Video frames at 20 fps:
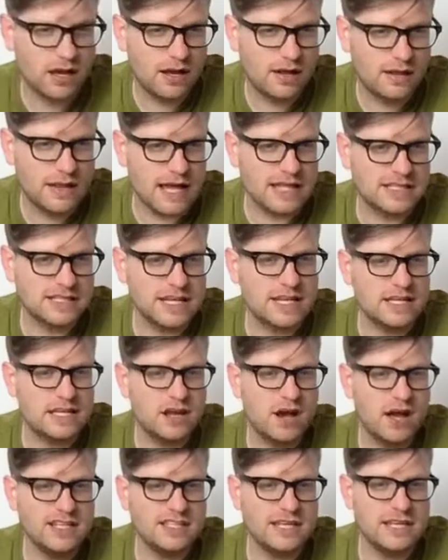That's in
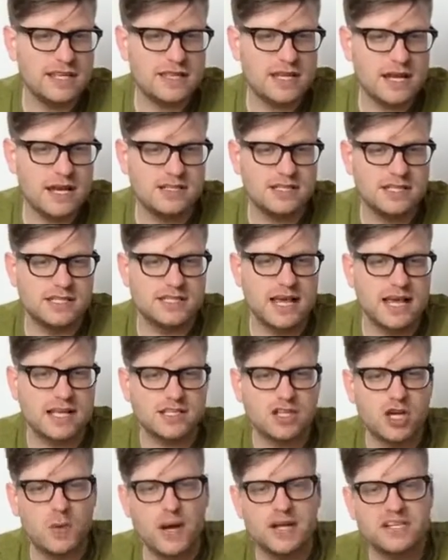1936,
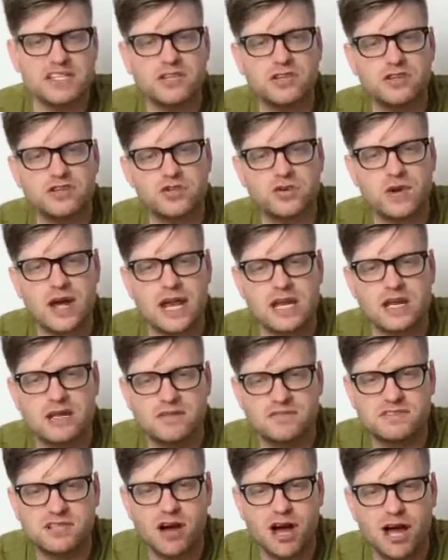who ended a trend
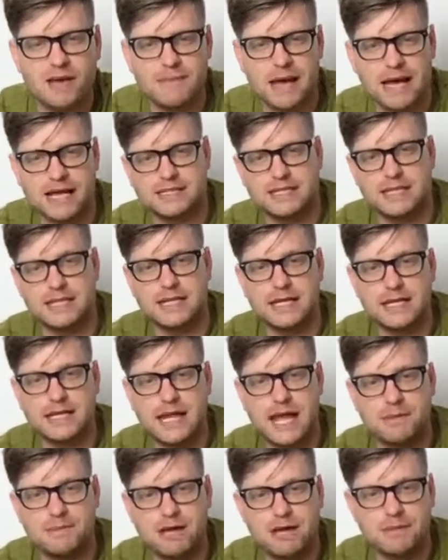of Time magazine
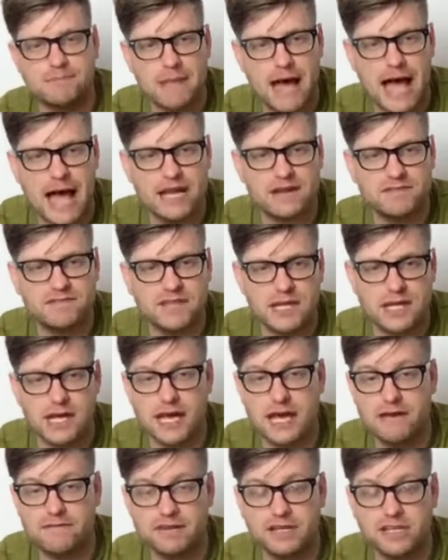naming Man of the
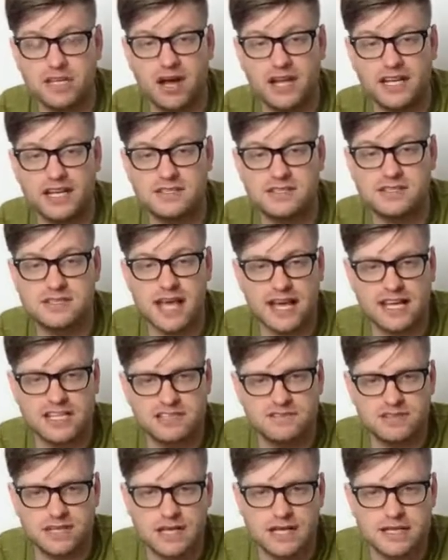Year for 9
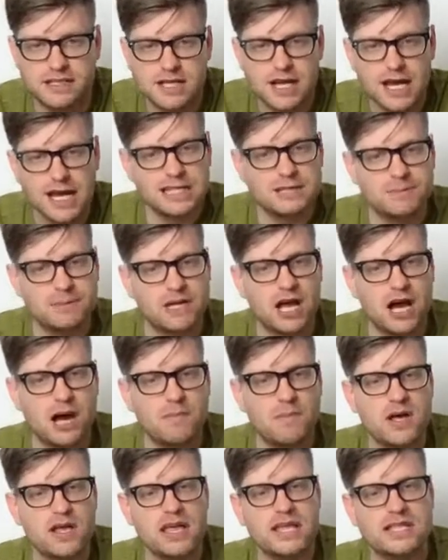consecutive years to
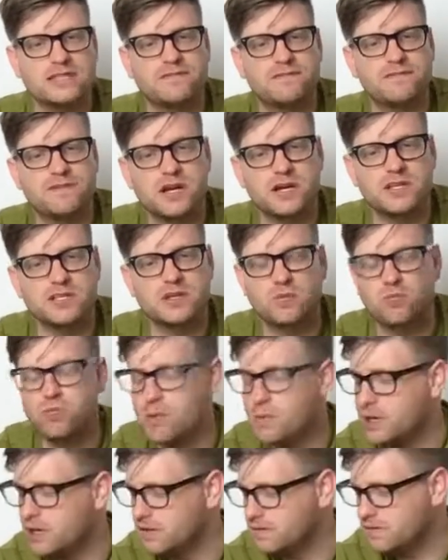become its first
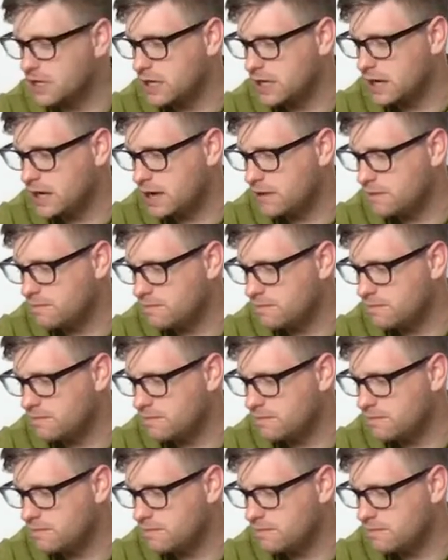Woman of the Year?